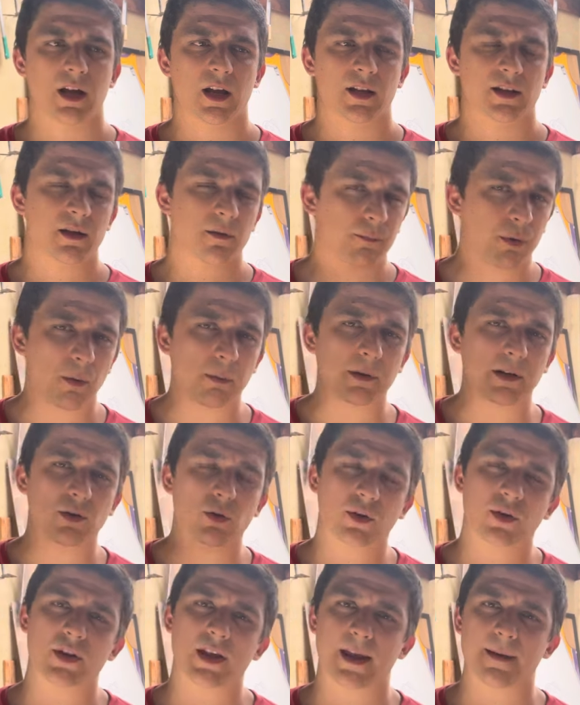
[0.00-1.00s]
Then probably
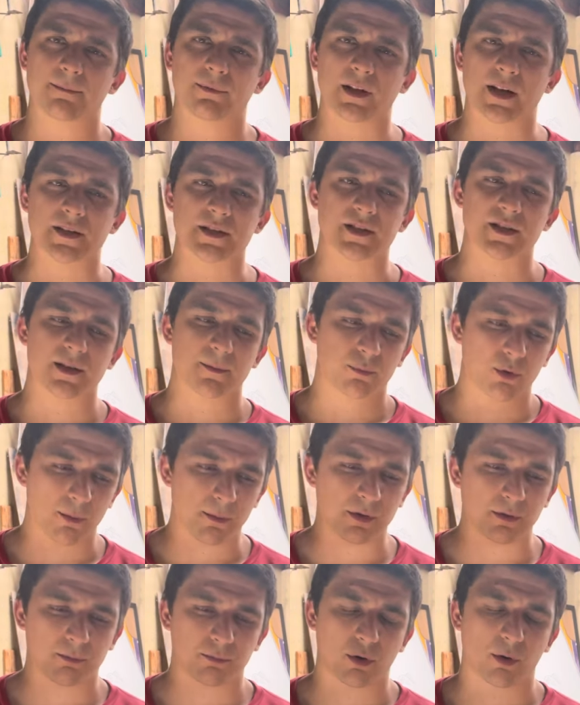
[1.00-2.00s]
look at your hip flexors and
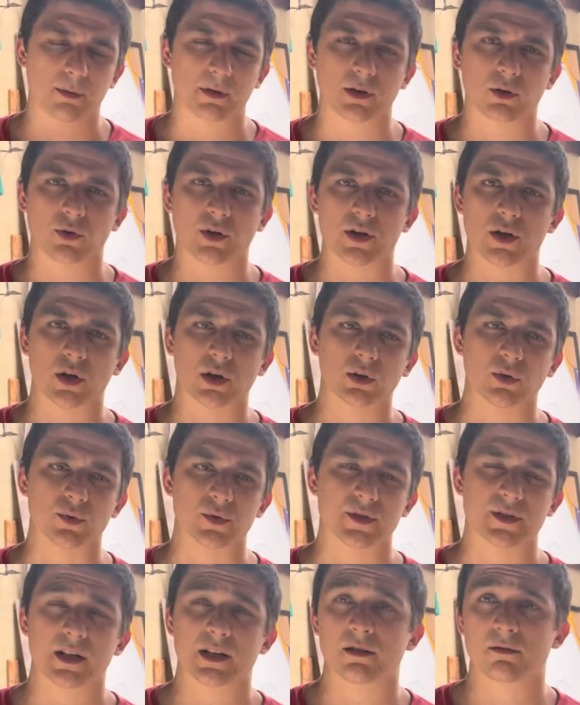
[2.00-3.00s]
probably probably look at your
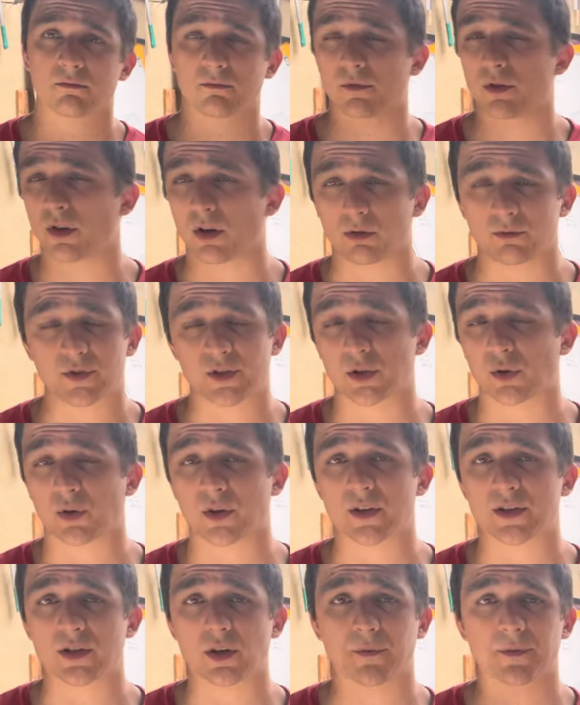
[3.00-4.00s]
glutes and you know just look at
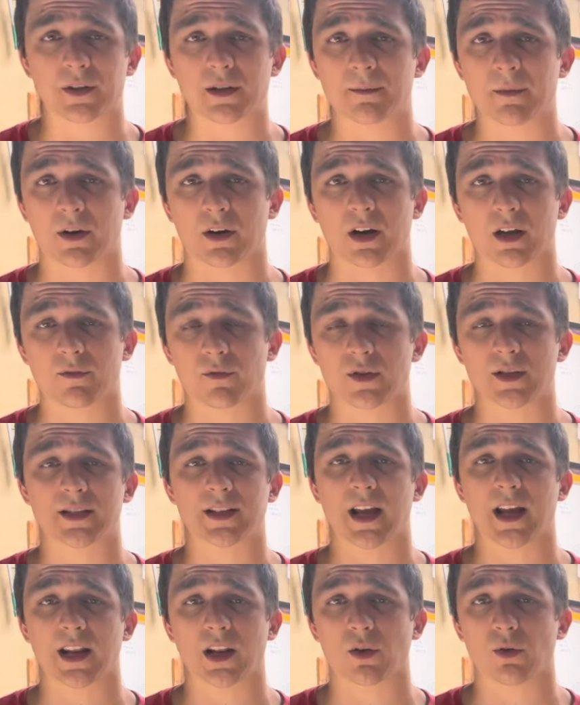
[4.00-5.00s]
yourself in the mirror. If you're
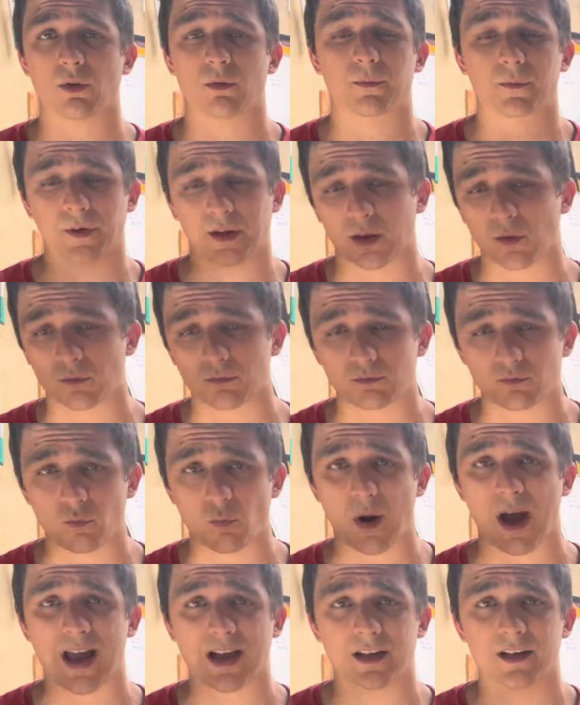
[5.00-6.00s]
standing all freaking
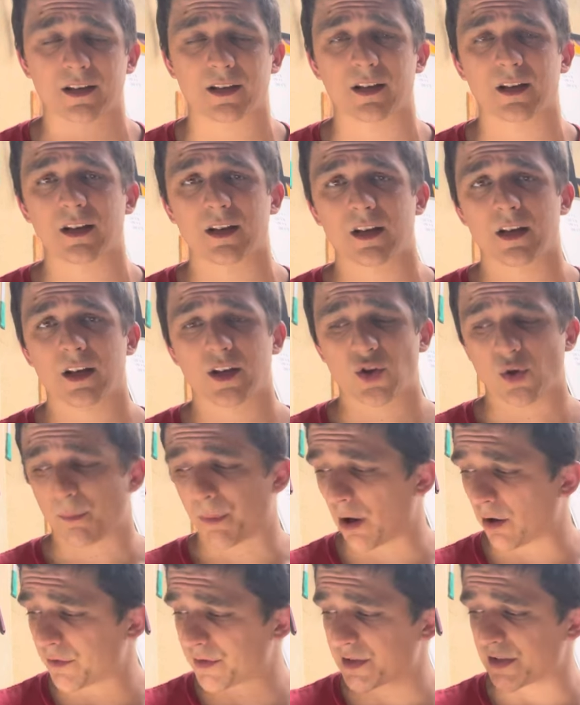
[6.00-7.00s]
whack, your
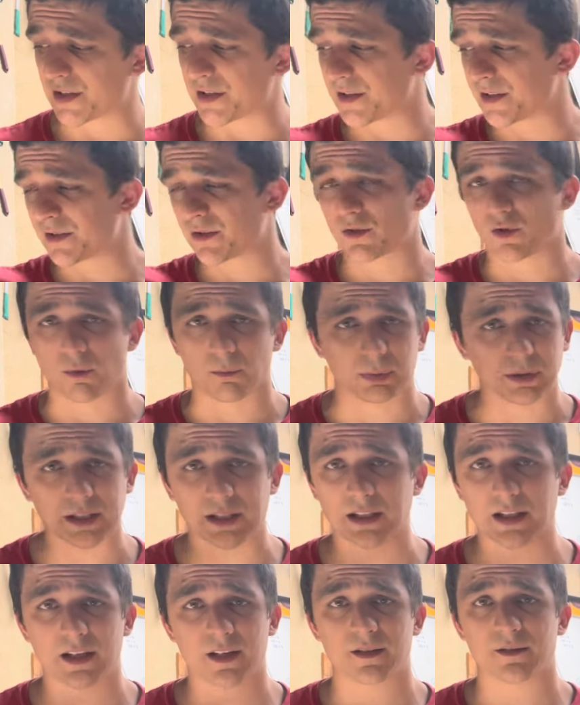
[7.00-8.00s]
pelvis is
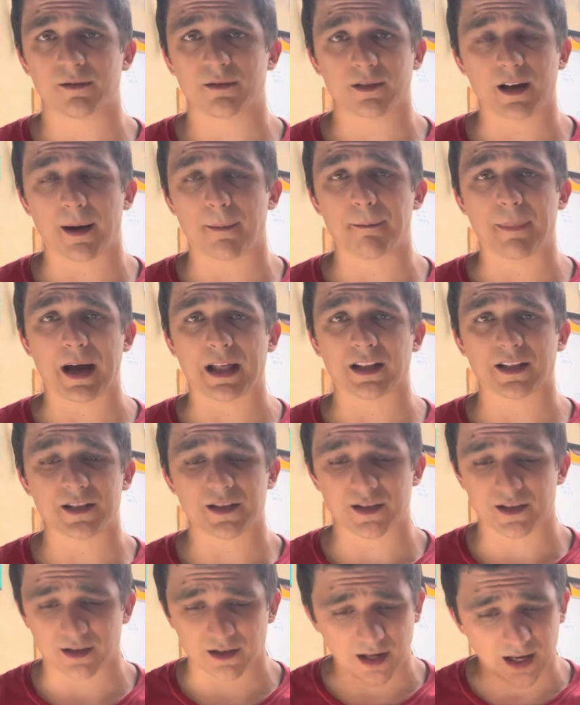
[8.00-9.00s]
completely
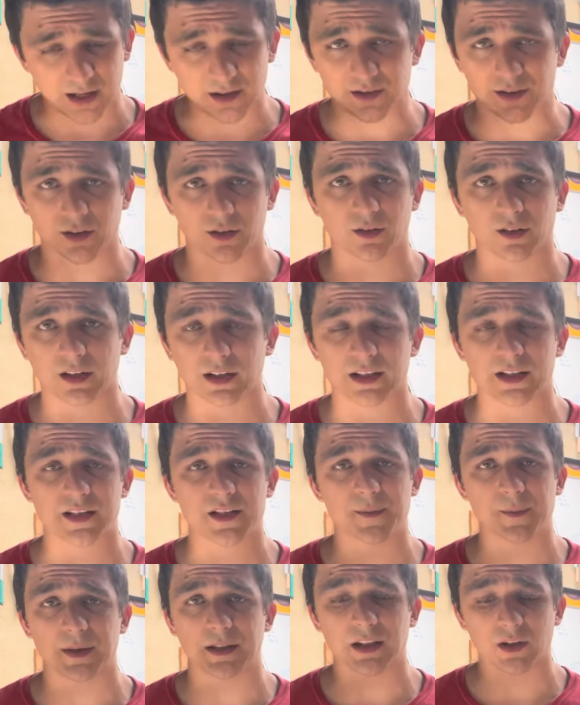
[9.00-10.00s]
unbalanced, anteriorly
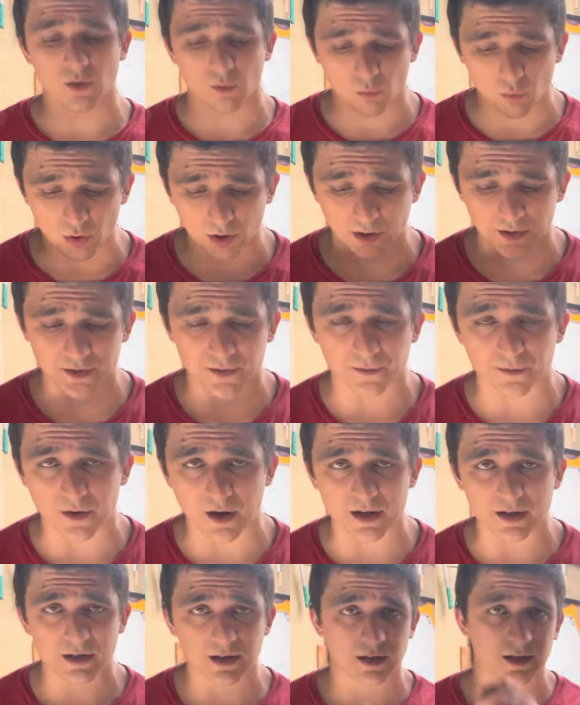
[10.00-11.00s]
spilling your water at the
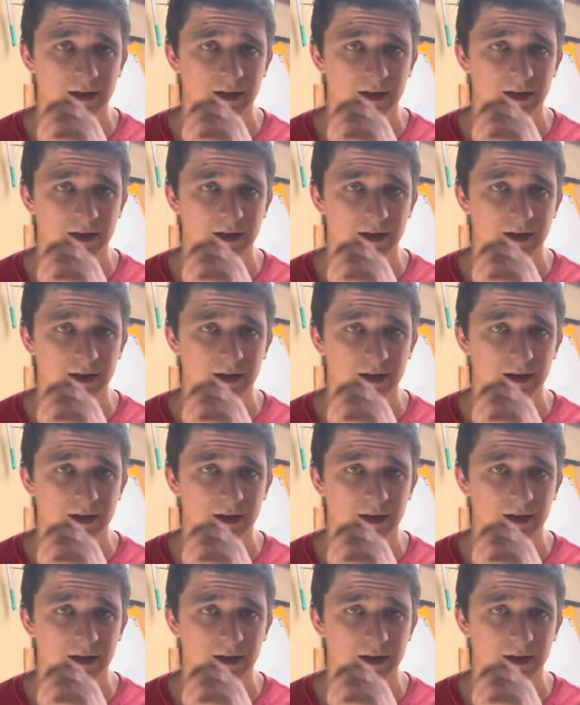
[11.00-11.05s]
front.